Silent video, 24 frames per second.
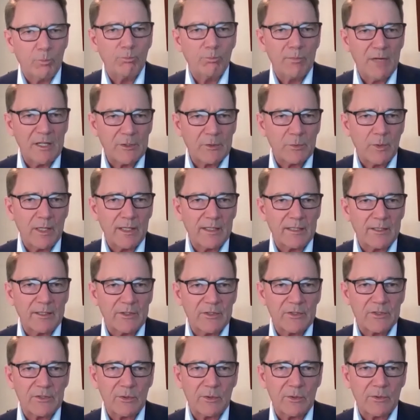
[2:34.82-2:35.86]
much wider
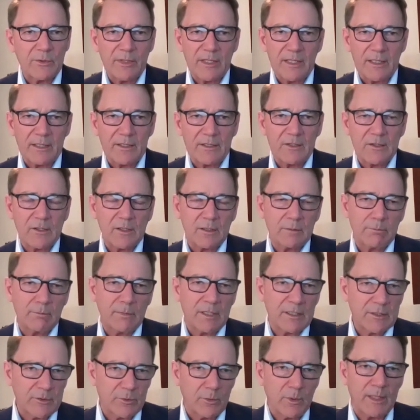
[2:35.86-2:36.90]
story, and it's got
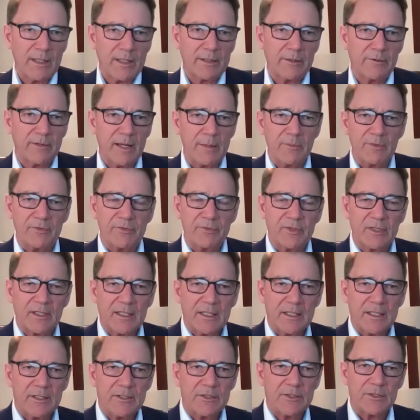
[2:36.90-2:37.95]
much wider
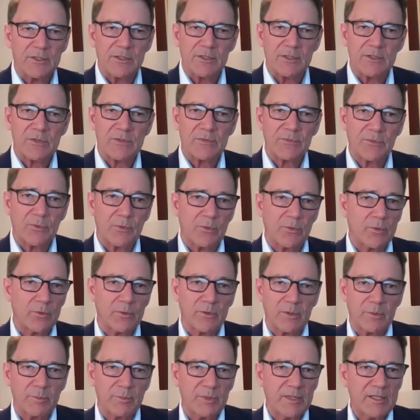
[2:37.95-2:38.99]
ramifications
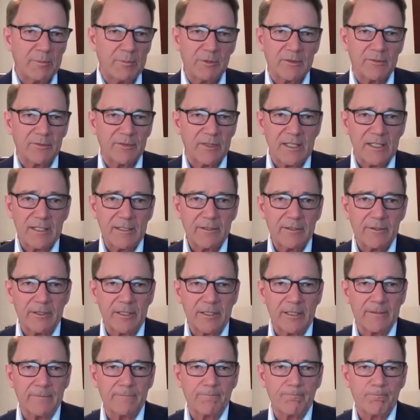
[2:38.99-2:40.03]
for the people of the
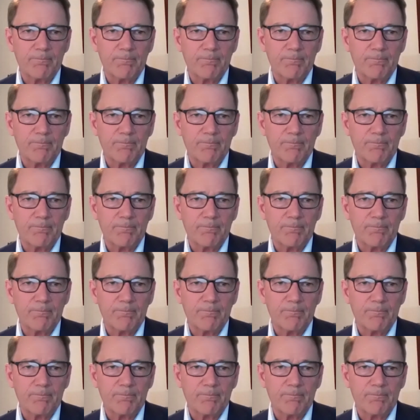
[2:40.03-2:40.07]
area.